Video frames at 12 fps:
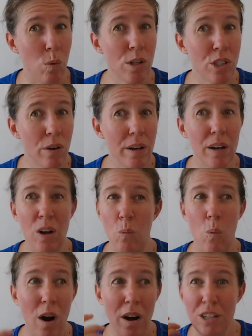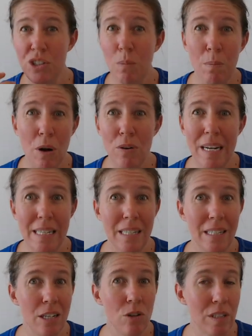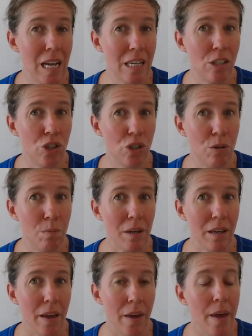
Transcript: What's going on? Why is your bone density not as it should be?